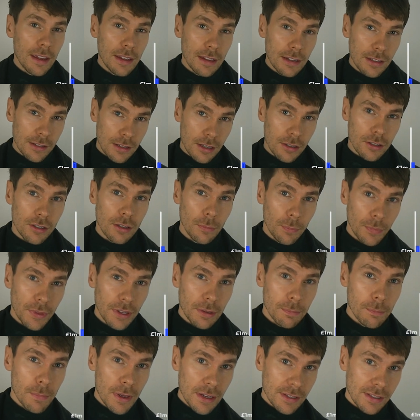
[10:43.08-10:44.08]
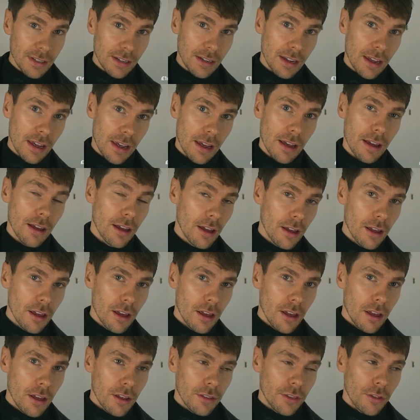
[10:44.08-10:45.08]
is something missing here.
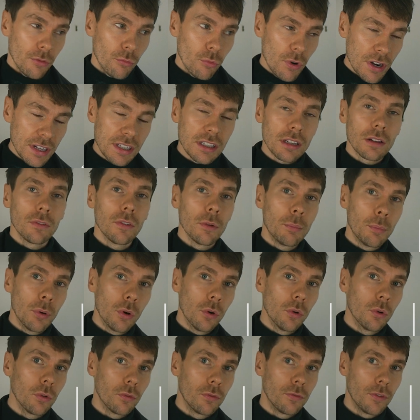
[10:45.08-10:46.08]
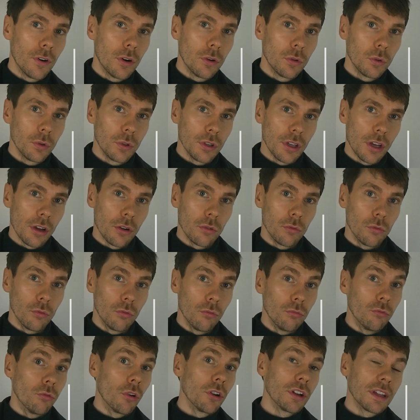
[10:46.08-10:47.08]
The risk of a portfolio
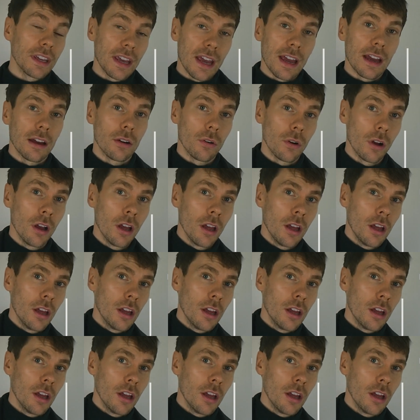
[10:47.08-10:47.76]
running out